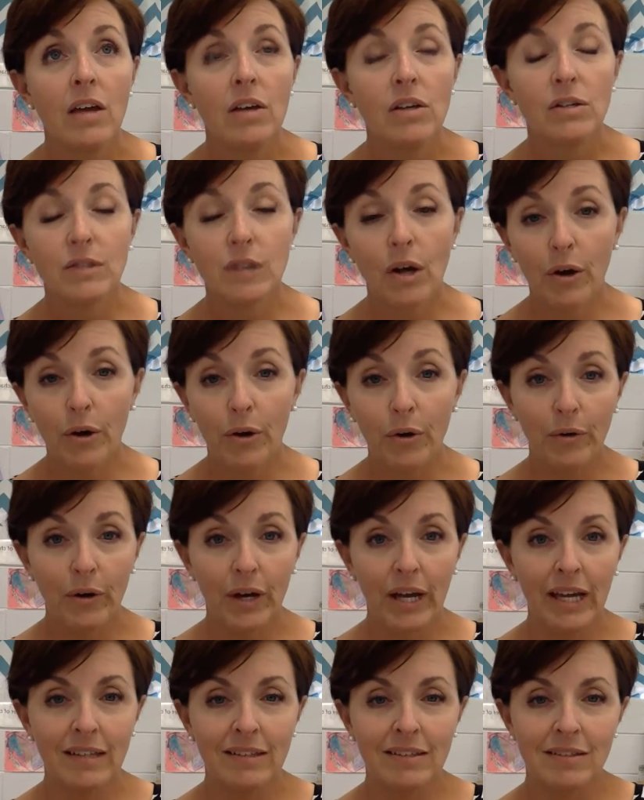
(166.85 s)
So
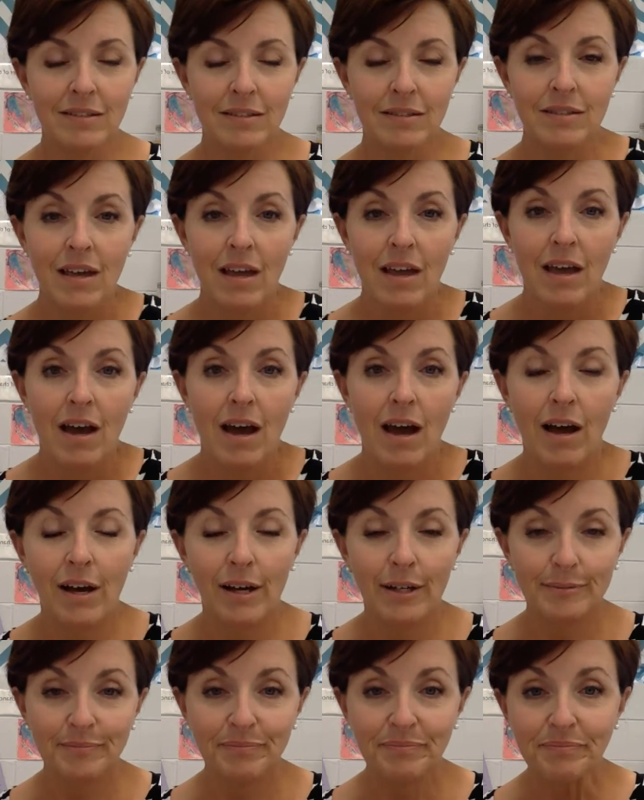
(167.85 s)
it's
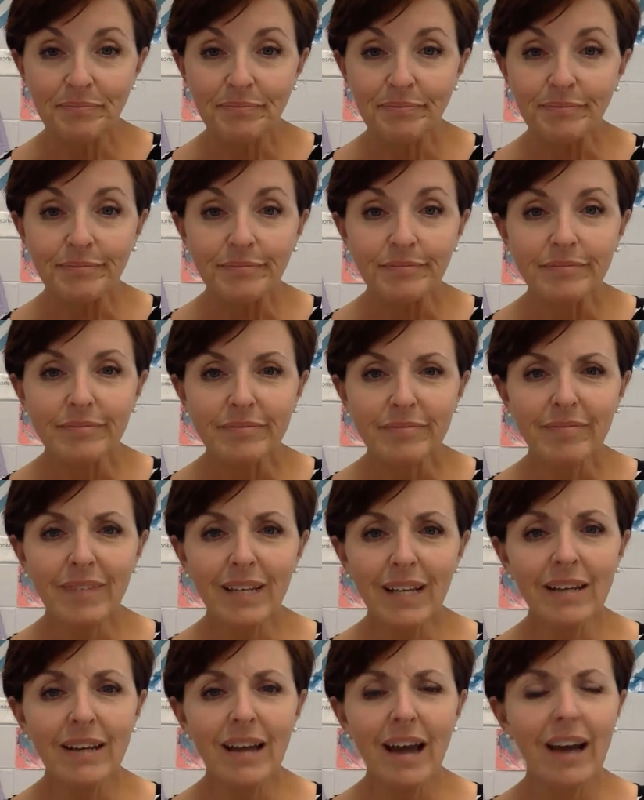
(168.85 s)

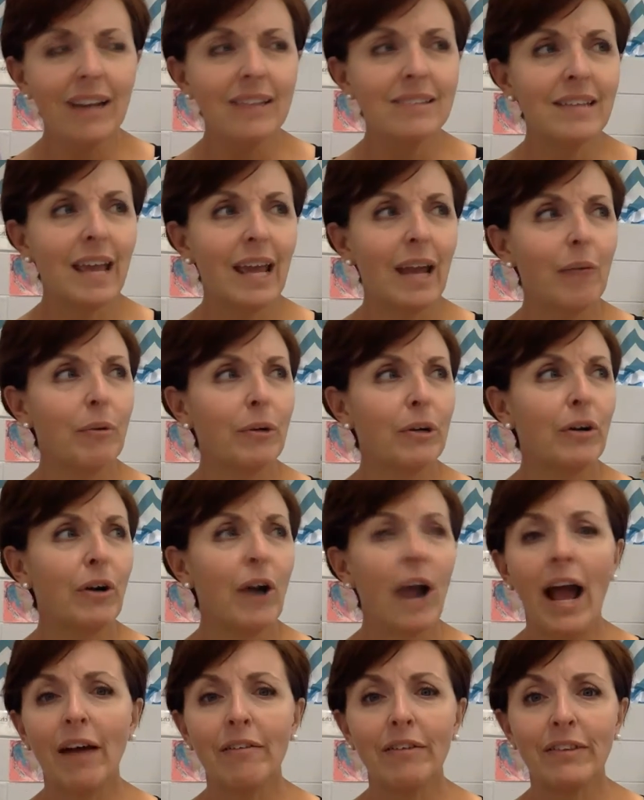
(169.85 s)
not a day where you're
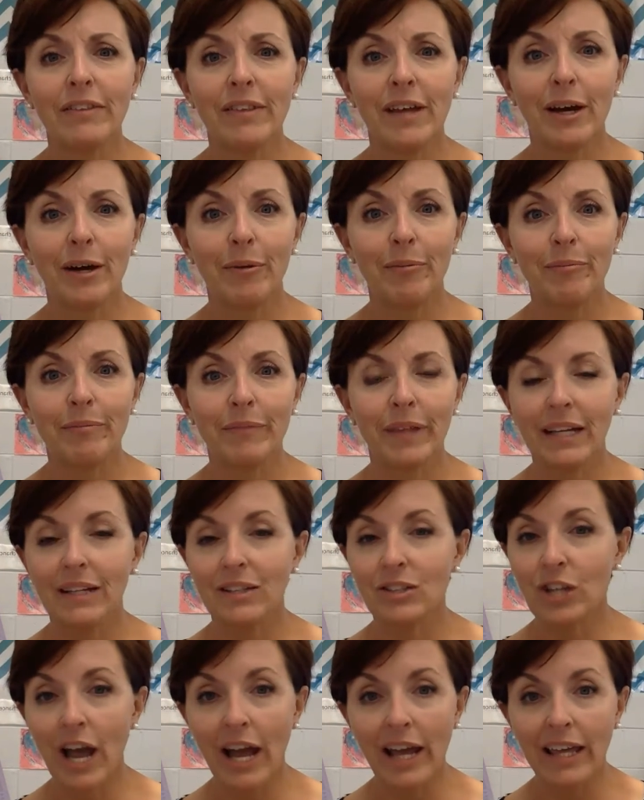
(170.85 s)
having them
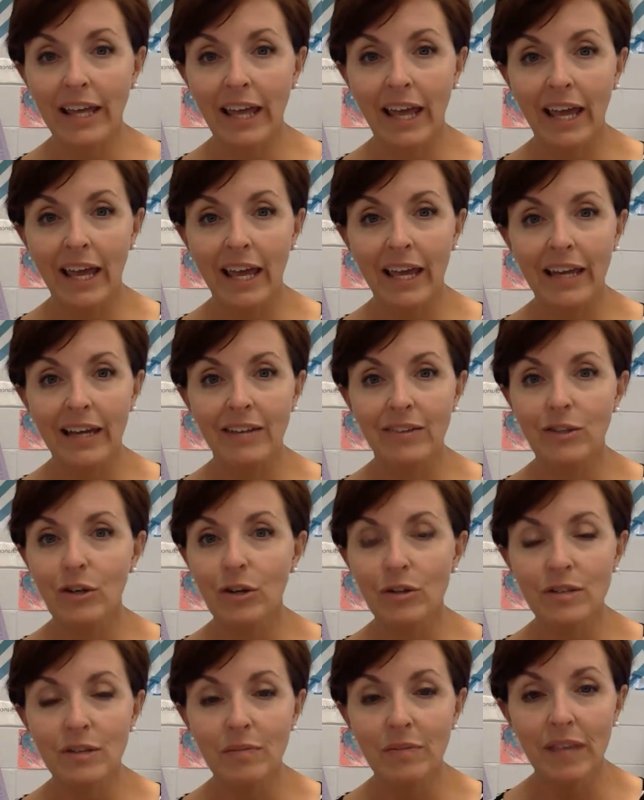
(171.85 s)
like check in and
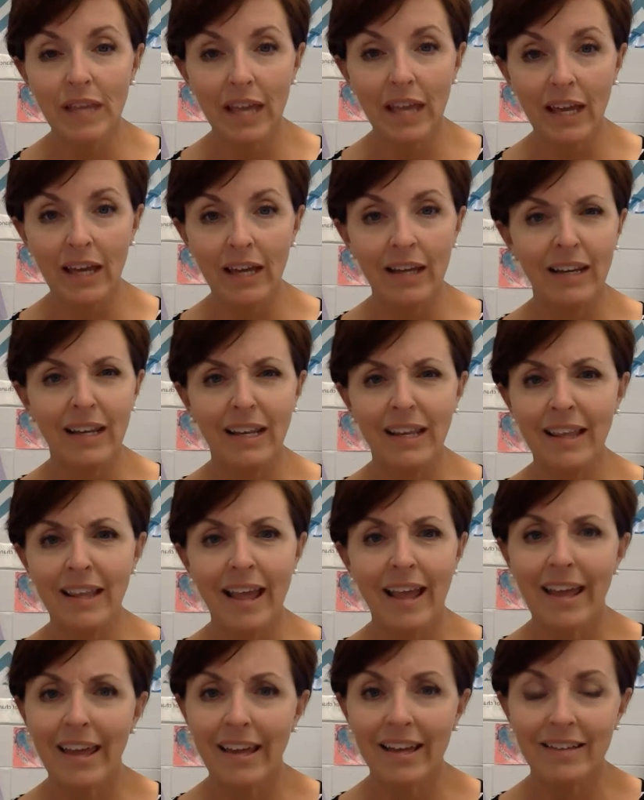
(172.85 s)
turn something in and
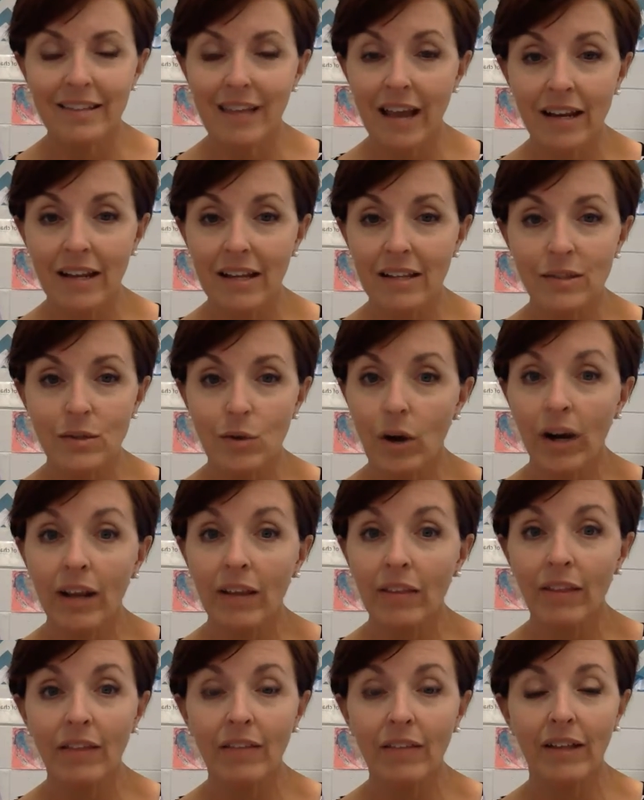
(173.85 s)
taking attendance or
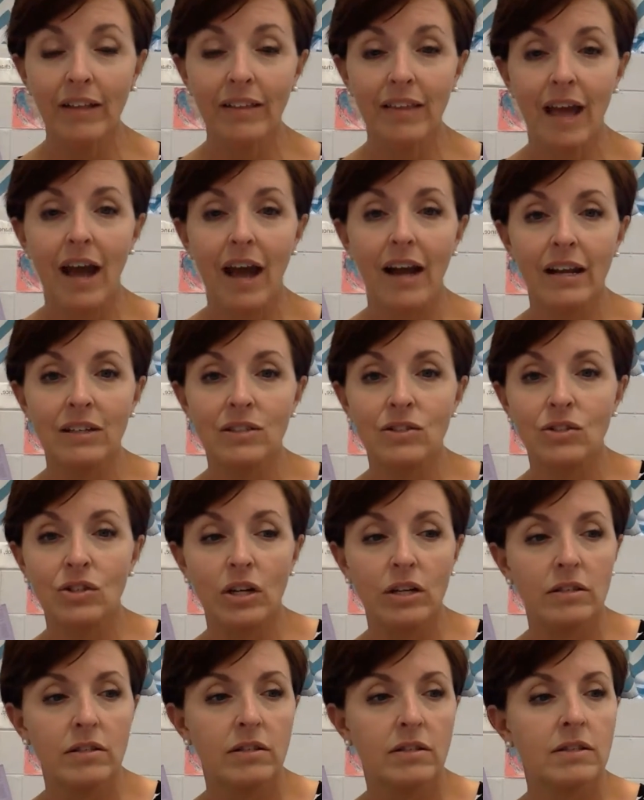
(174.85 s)
anything like that. It's
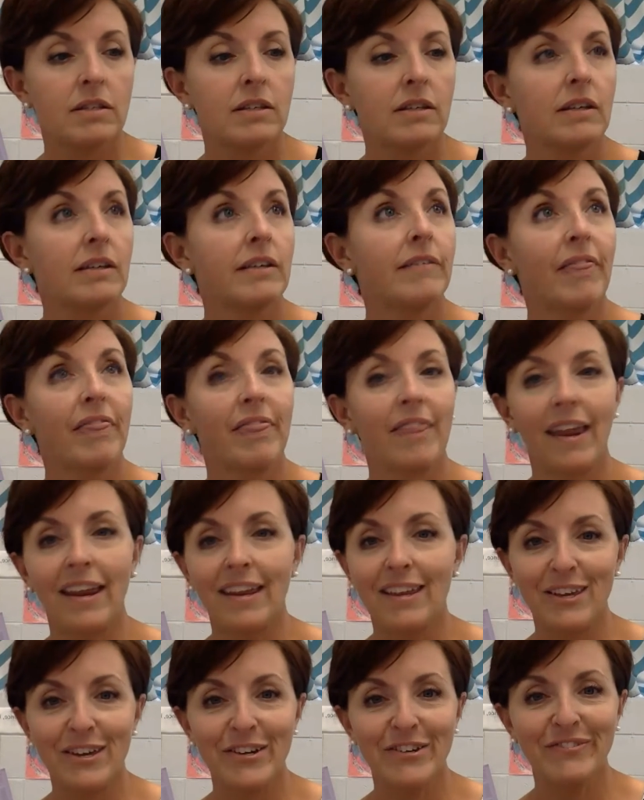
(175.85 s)
just,
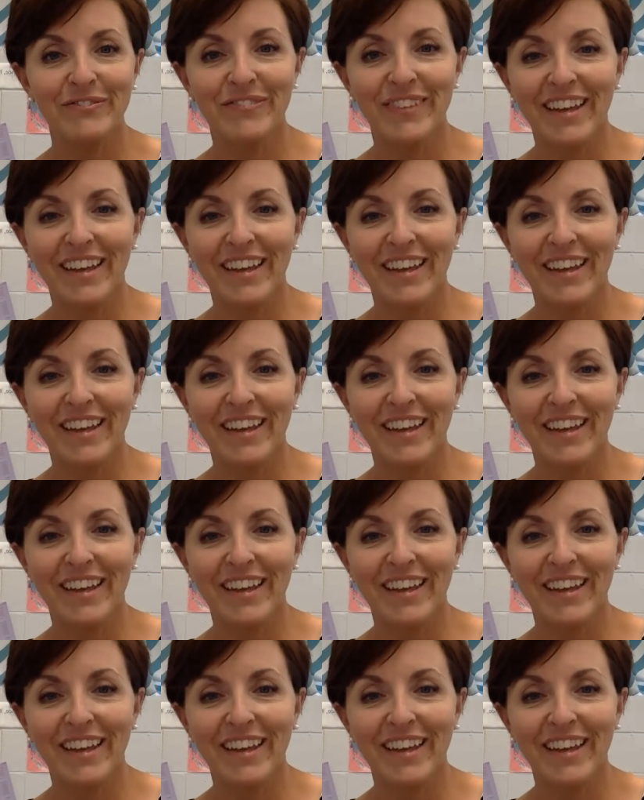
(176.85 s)
thank you.